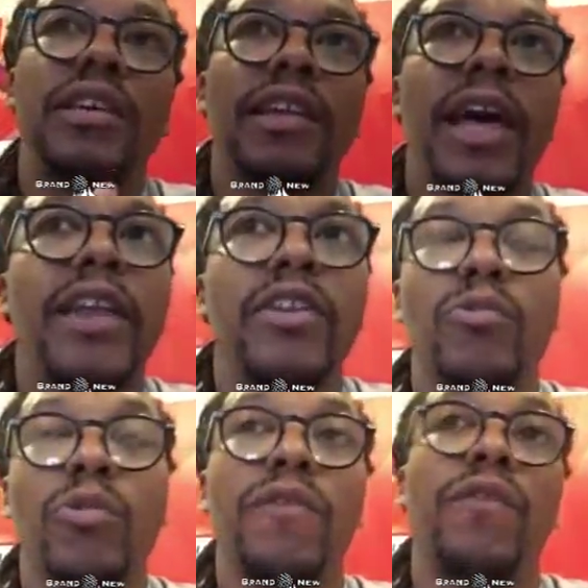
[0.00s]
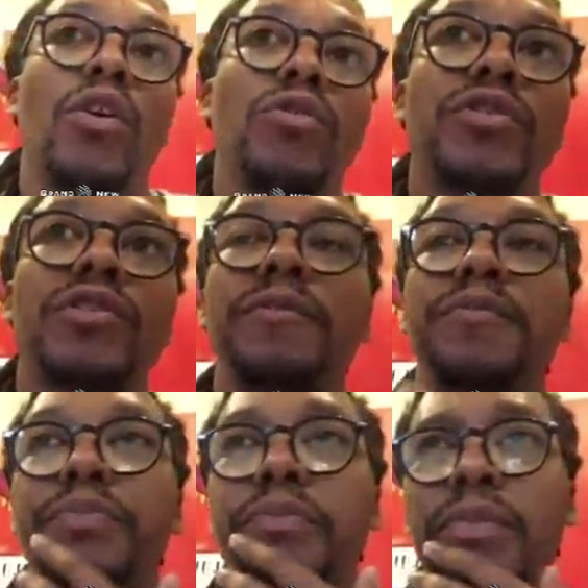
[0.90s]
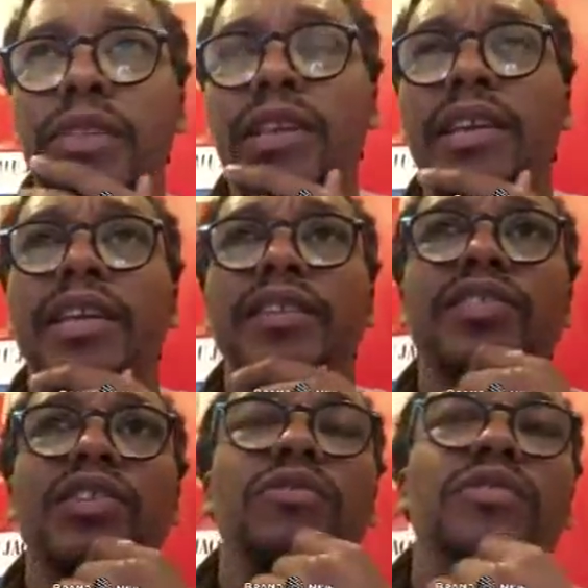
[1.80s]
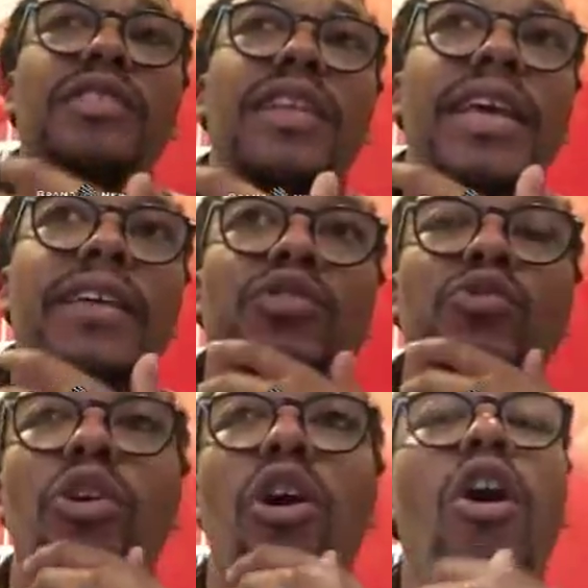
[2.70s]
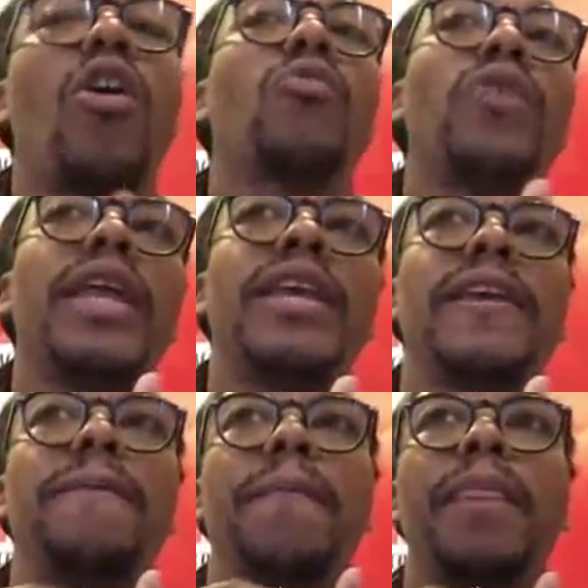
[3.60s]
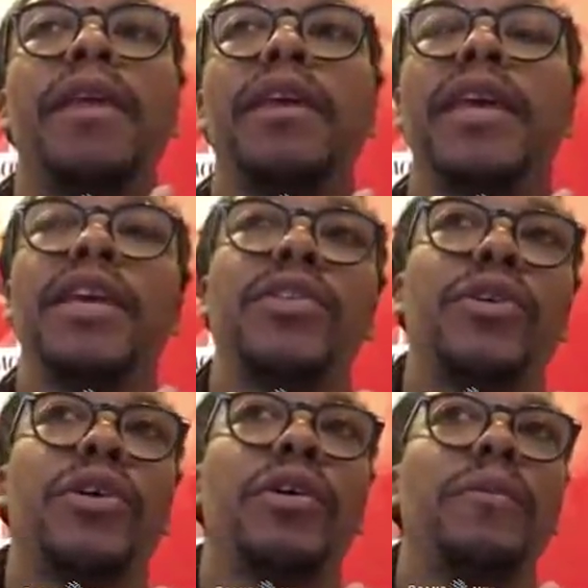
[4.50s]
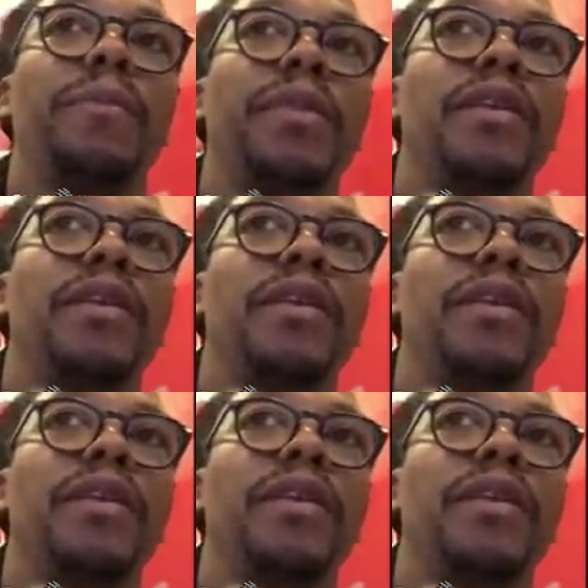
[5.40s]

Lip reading: in a lot of the revolts is certain slaves who were already either